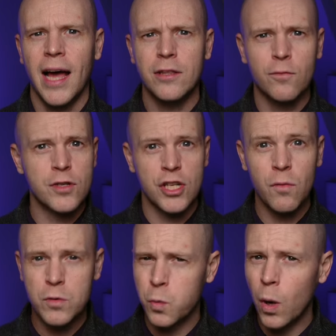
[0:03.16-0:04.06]
and the
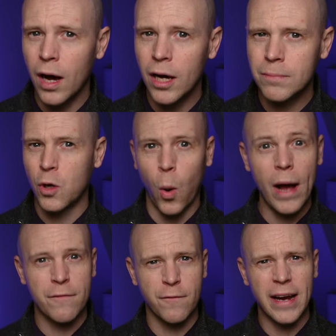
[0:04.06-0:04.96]
results were,
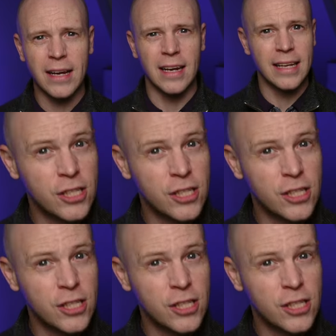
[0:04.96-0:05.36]
quite frankly,